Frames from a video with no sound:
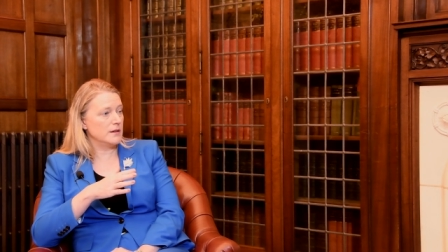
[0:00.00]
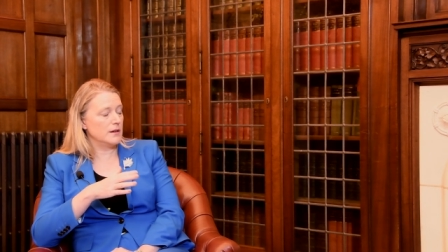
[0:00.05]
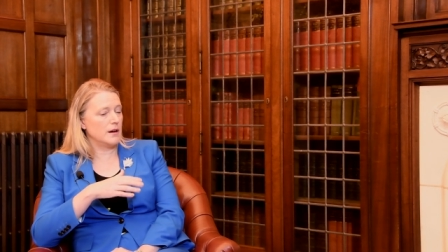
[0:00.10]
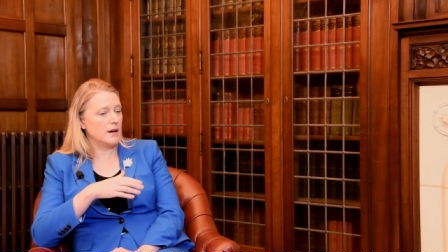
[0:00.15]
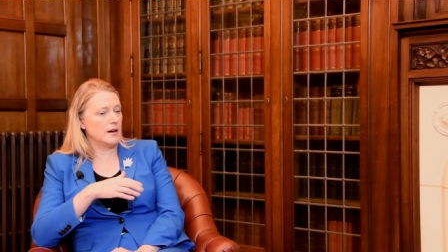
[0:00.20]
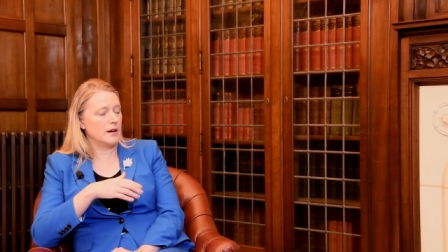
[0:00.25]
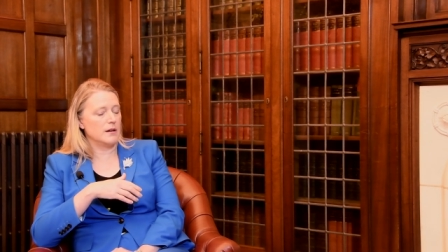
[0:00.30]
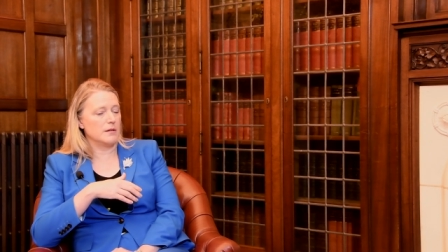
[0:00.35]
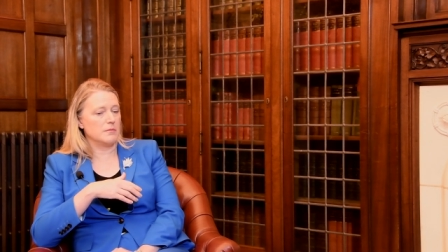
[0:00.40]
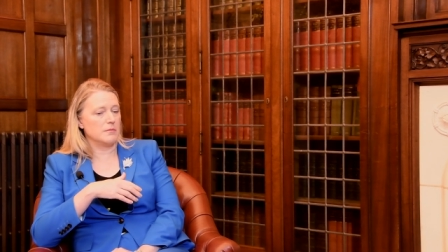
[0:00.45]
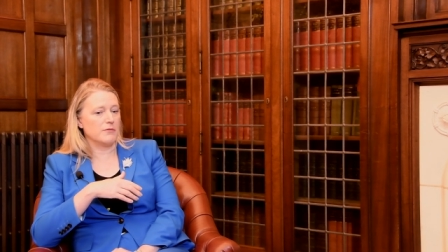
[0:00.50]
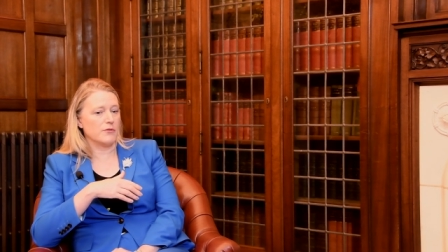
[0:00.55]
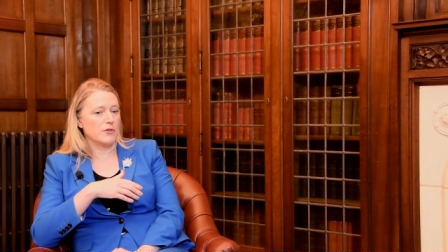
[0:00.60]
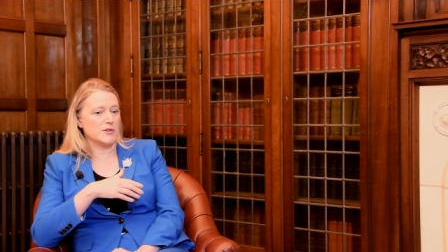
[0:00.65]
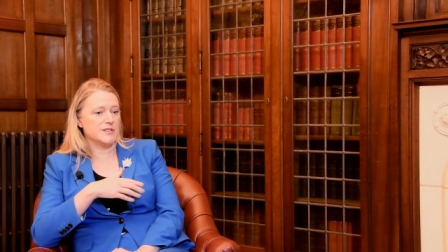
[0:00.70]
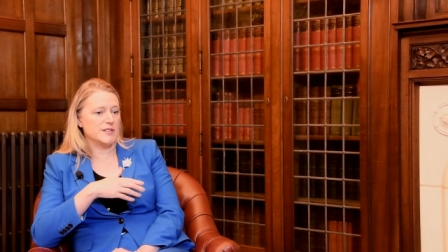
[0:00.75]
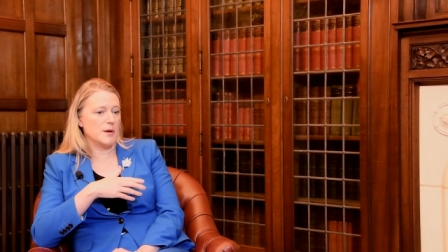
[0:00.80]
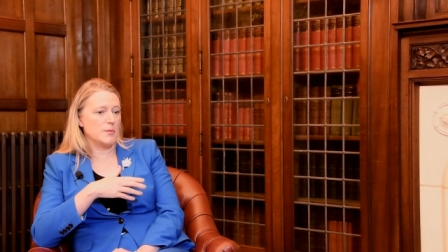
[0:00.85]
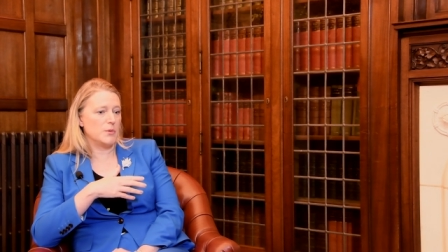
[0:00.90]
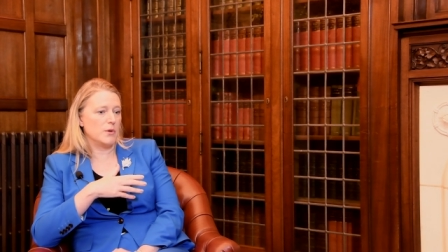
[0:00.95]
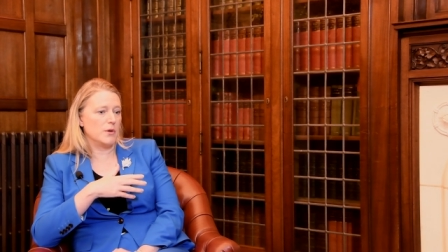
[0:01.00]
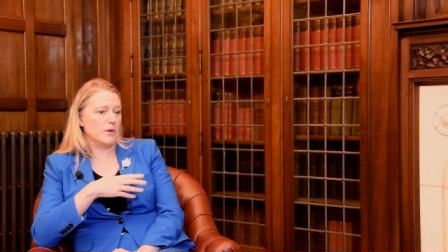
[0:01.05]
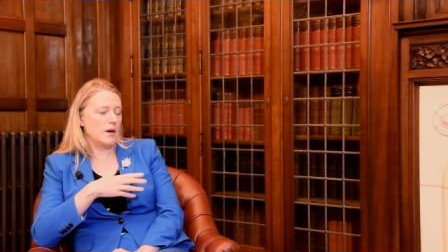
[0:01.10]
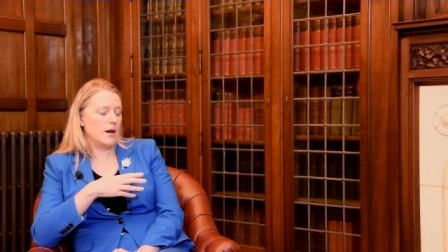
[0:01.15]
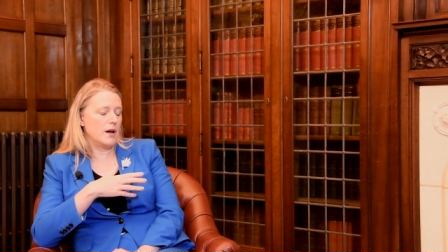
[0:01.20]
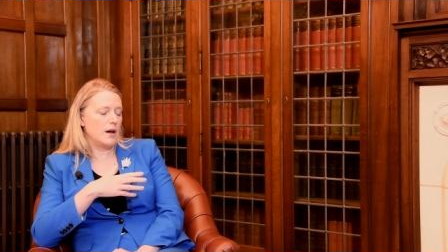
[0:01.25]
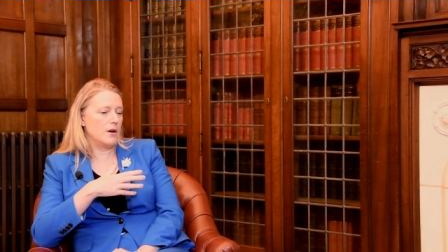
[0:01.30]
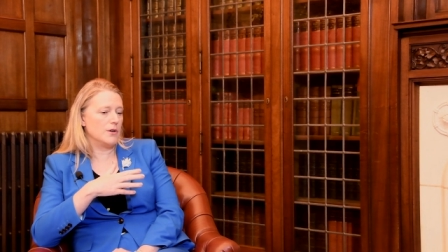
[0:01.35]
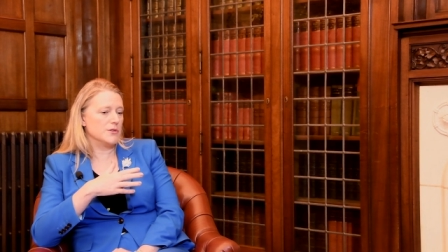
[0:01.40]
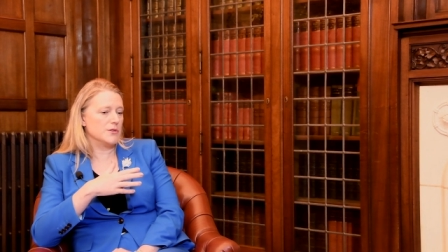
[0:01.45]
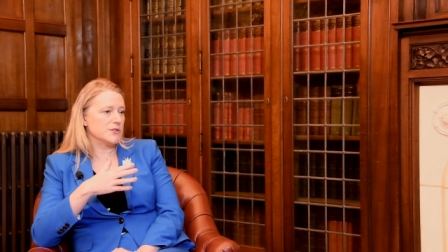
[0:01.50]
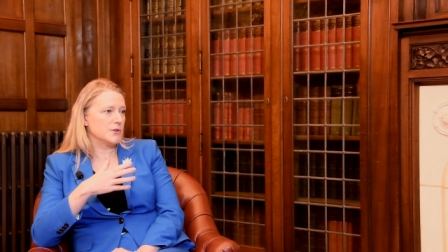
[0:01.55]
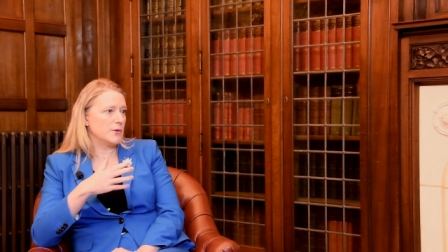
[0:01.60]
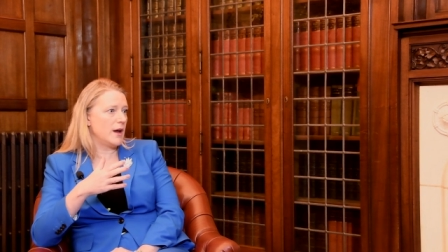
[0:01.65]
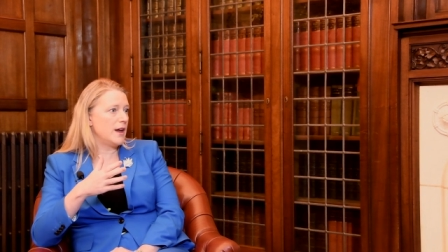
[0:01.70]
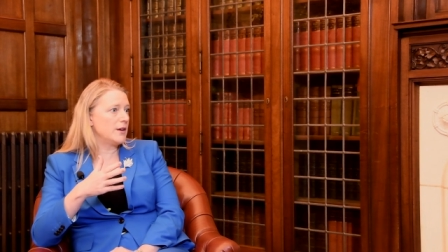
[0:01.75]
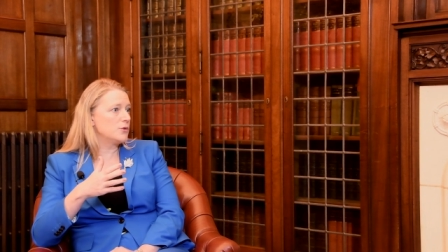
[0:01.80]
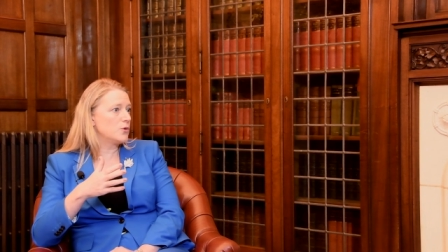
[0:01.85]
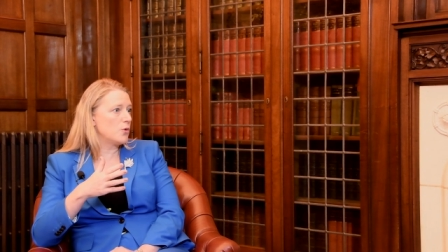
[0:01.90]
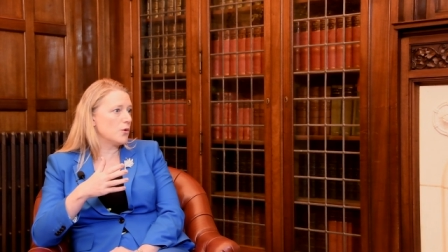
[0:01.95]
um, for example, uh, also
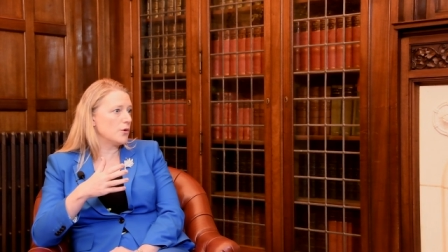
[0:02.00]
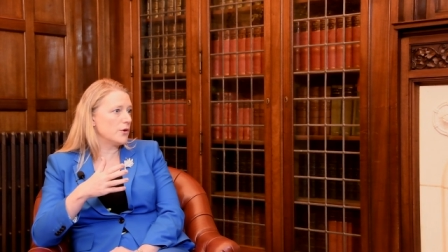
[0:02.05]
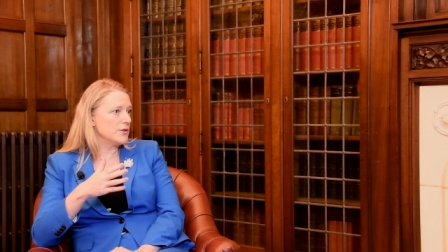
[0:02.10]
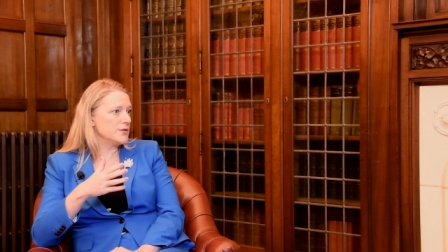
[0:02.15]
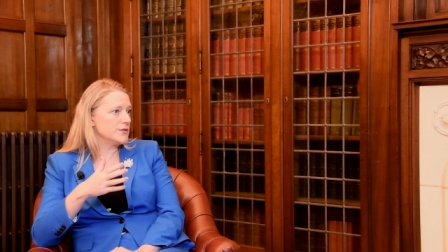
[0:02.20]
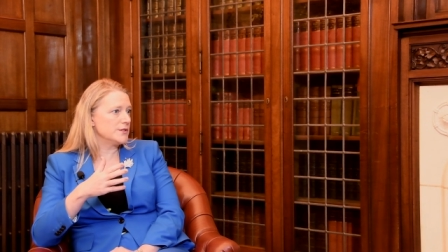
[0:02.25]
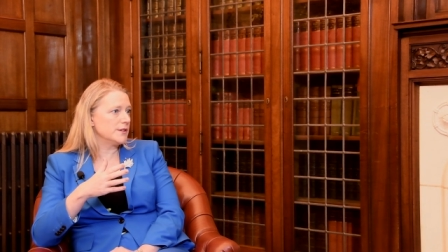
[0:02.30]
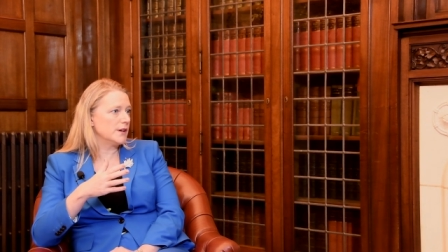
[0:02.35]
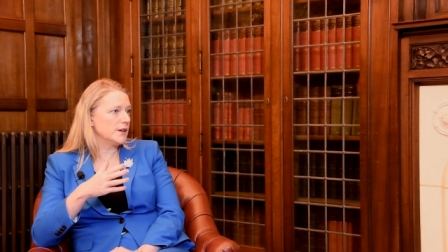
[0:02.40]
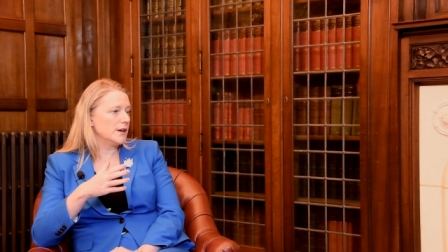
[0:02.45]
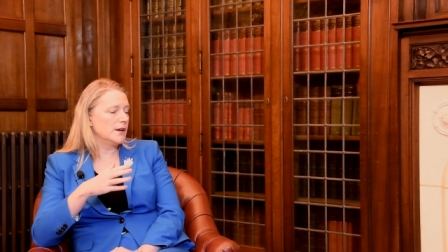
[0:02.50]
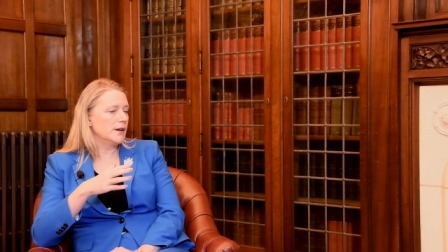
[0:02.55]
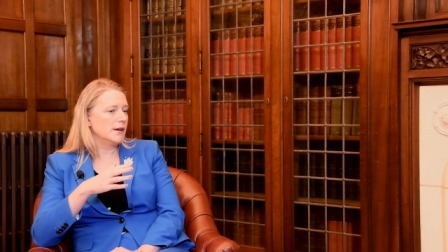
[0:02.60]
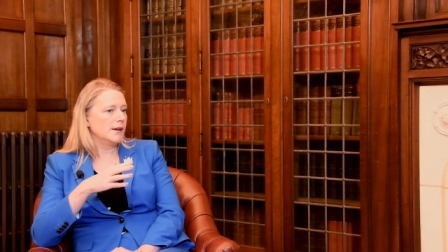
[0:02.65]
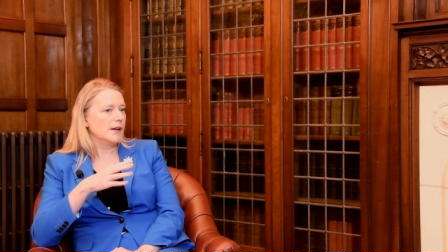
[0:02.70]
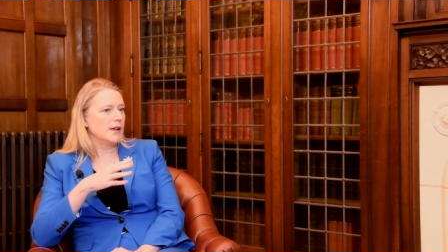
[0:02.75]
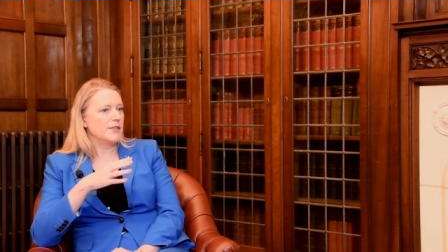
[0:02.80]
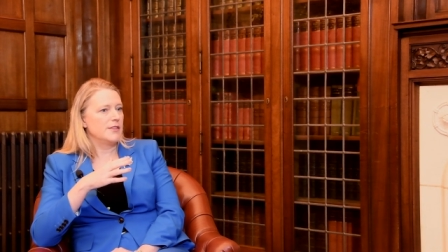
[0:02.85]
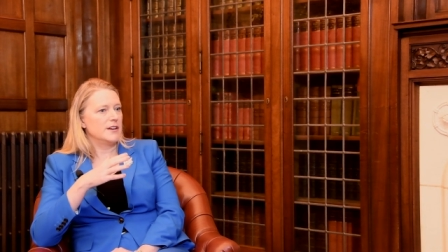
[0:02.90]
headquarters mm.